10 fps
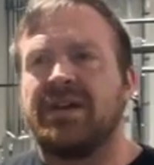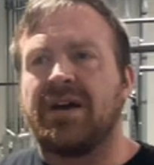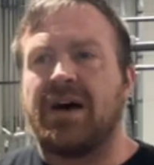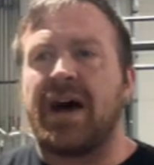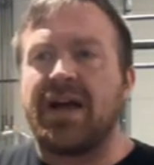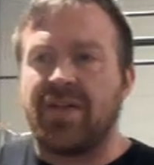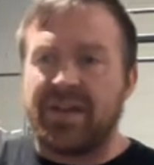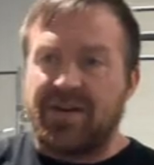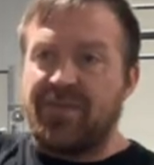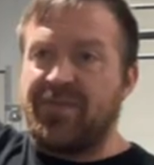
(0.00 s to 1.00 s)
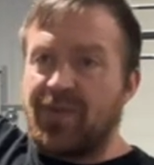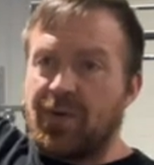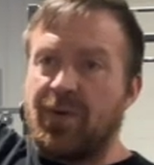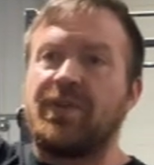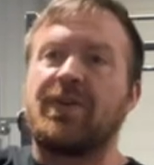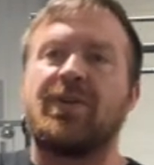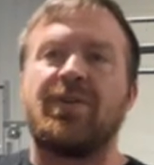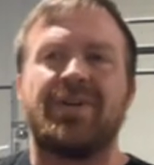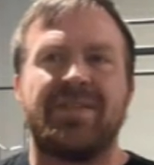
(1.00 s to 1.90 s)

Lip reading: I like a full knurl,